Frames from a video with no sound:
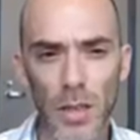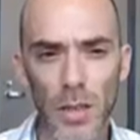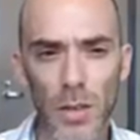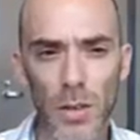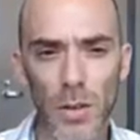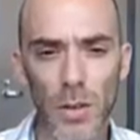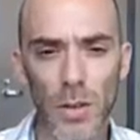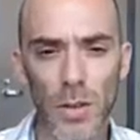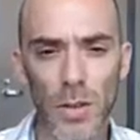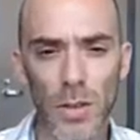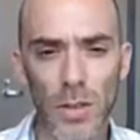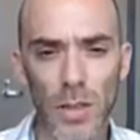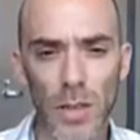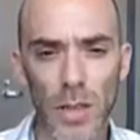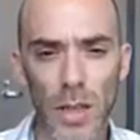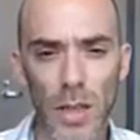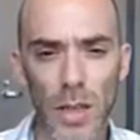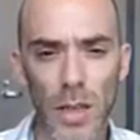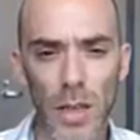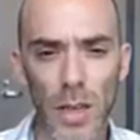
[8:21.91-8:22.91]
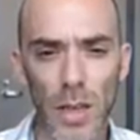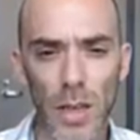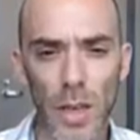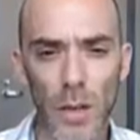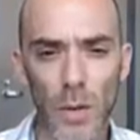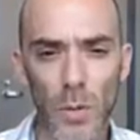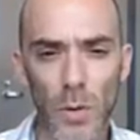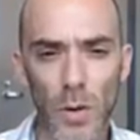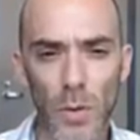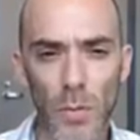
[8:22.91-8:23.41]
those
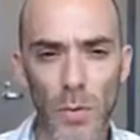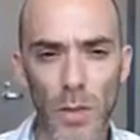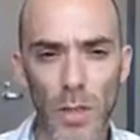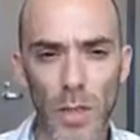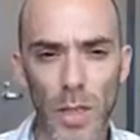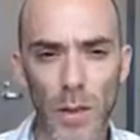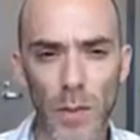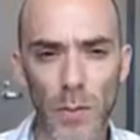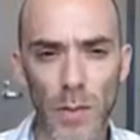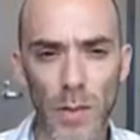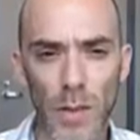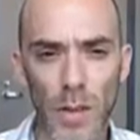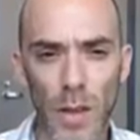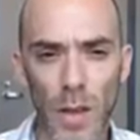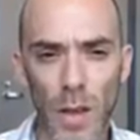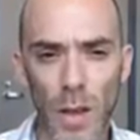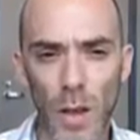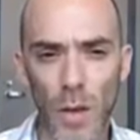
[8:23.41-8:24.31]
network motifs,